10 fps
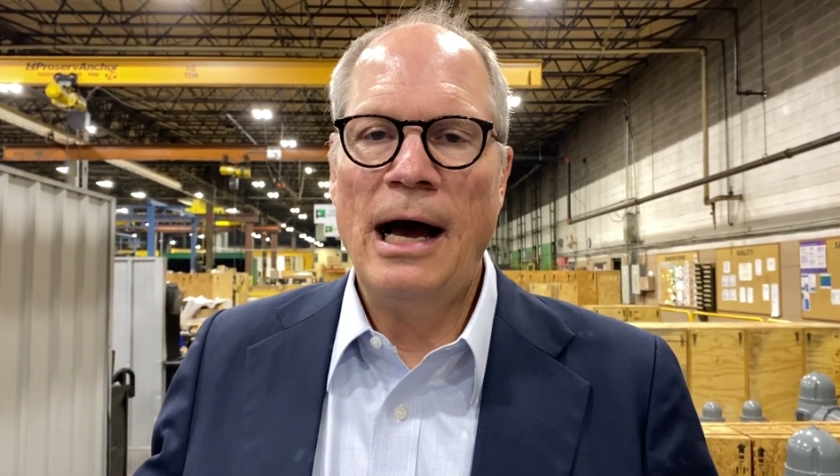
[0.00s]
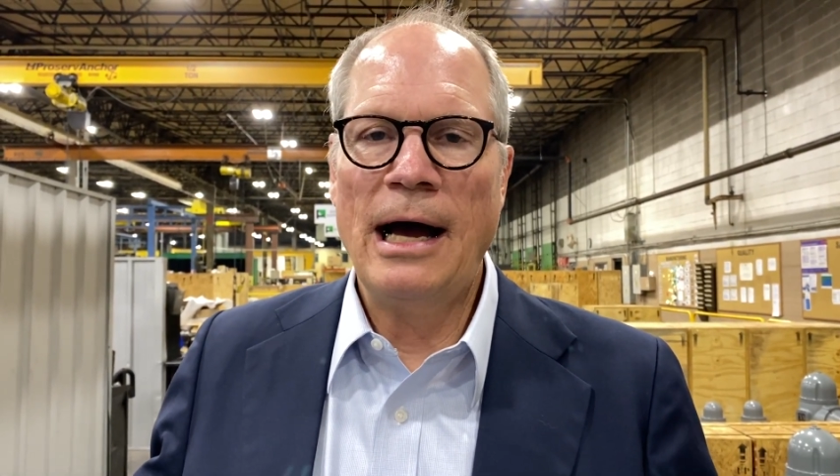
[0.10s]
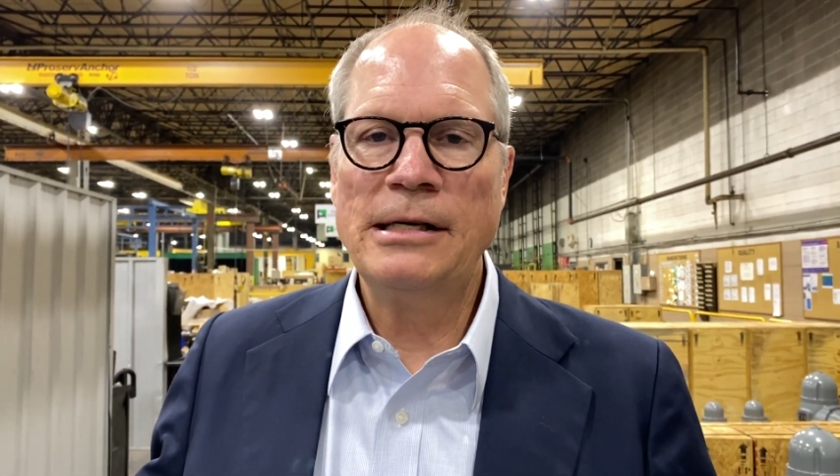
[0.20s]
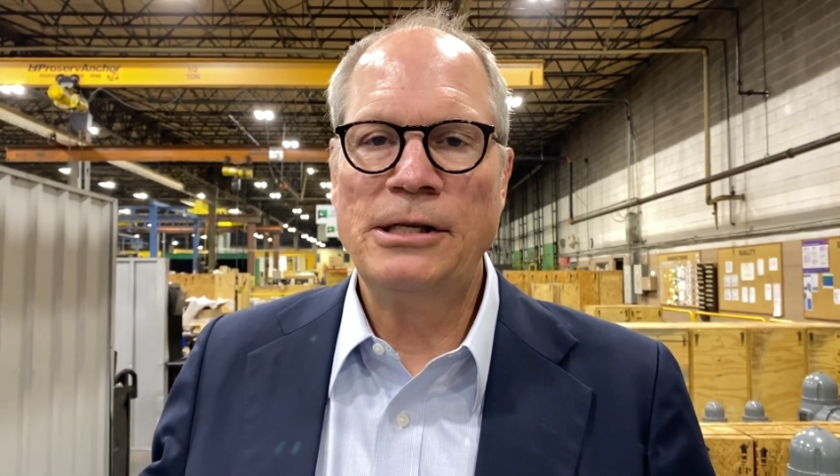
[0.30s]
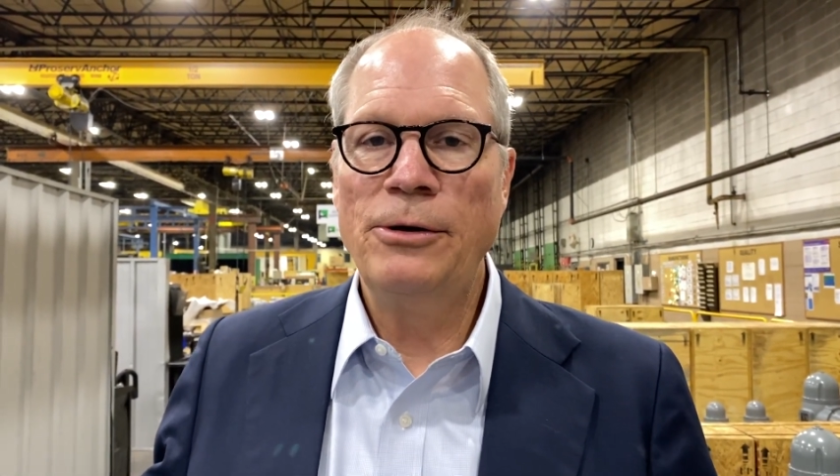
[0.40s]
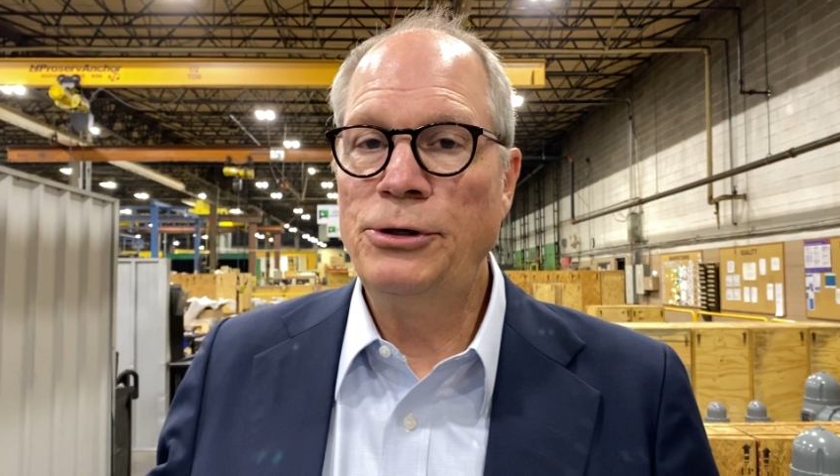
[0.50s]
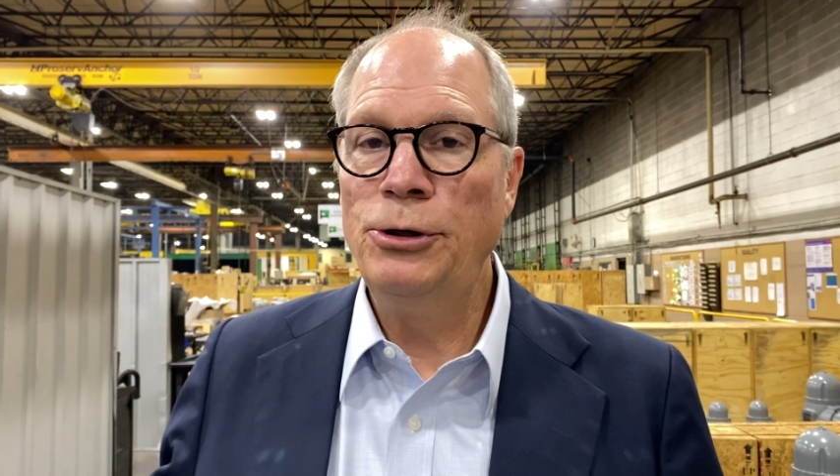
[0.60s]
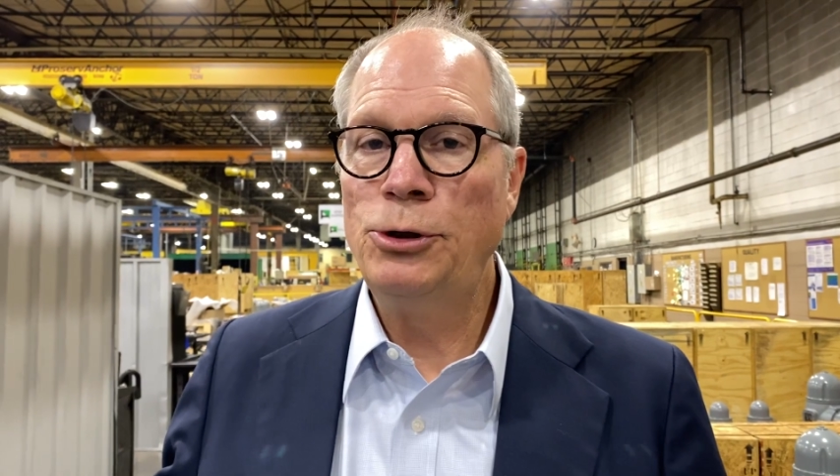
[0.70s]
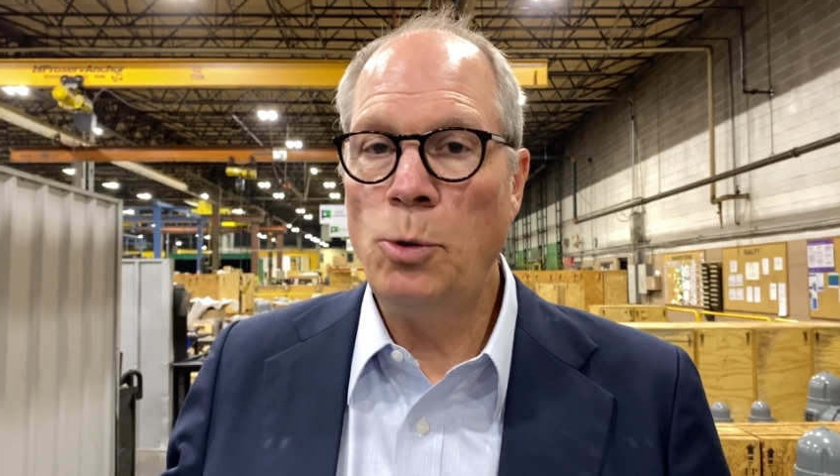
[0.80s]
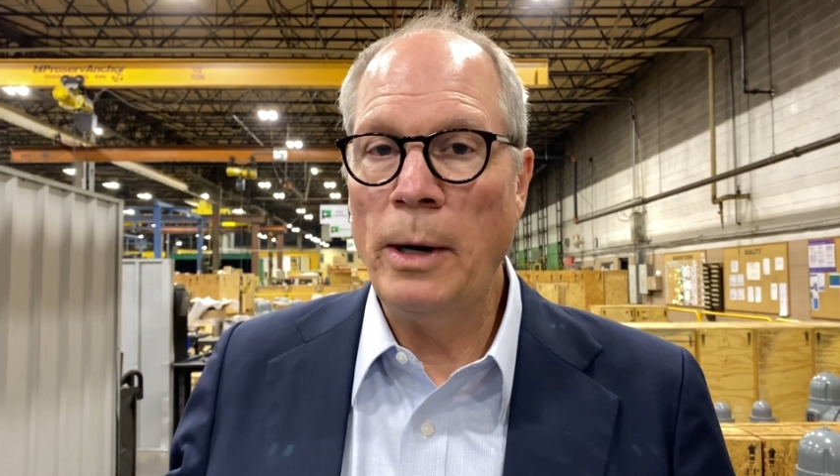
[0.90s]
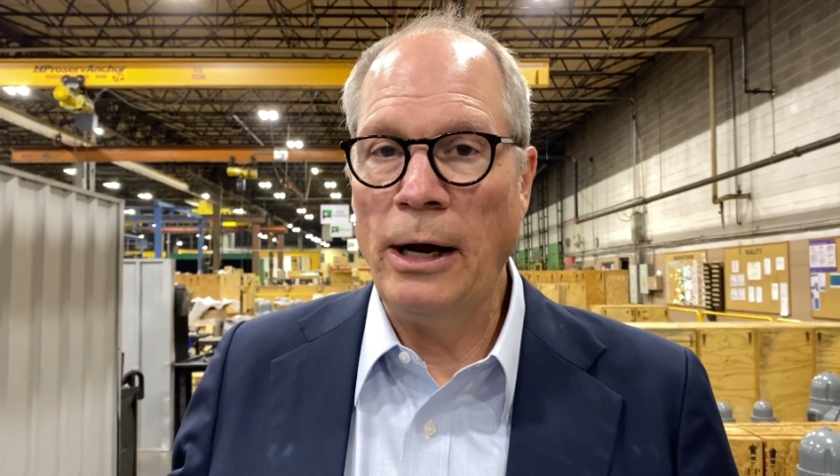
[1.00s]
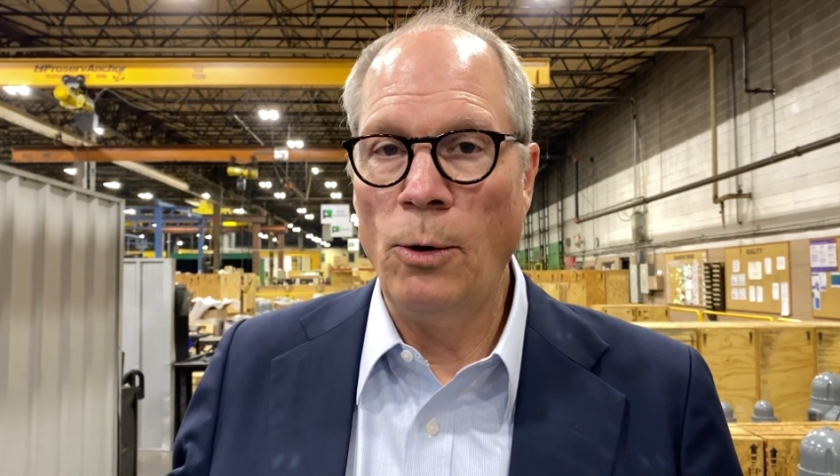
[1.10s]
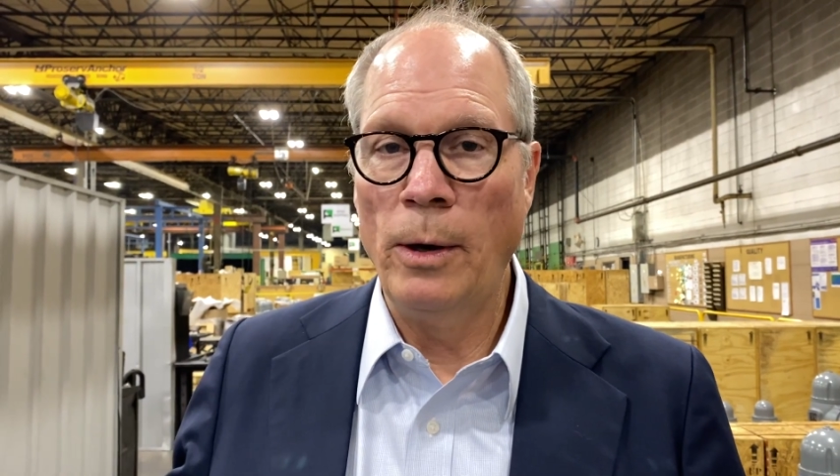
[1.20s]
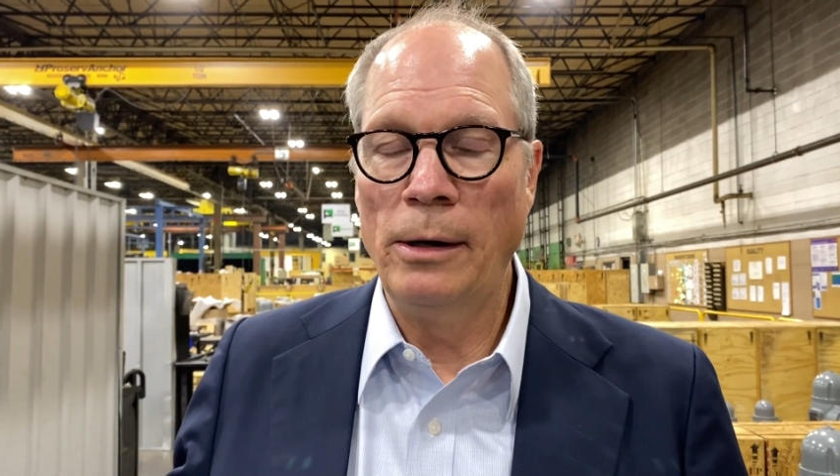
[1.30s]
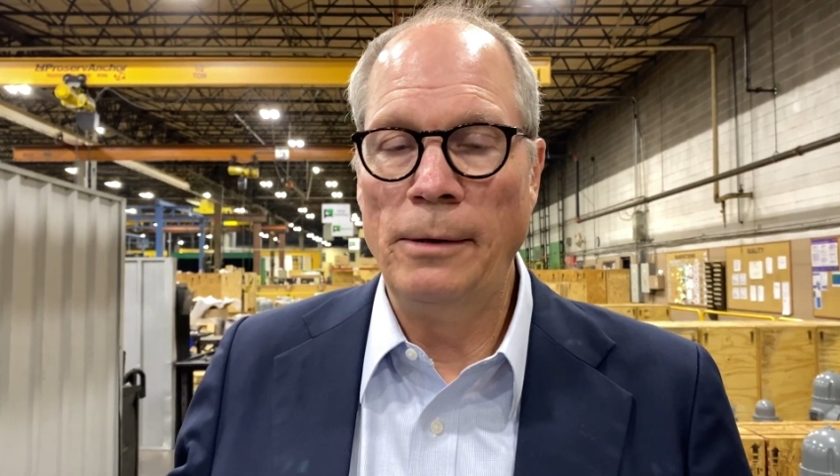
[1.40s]
ISO 220
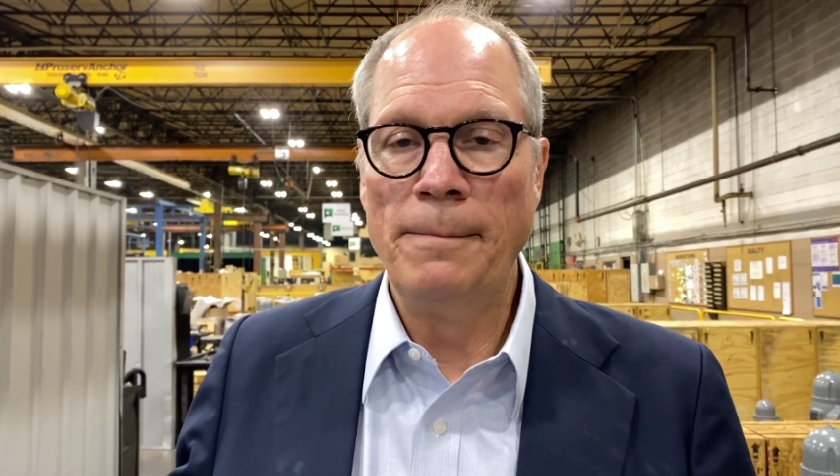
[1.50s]
oil.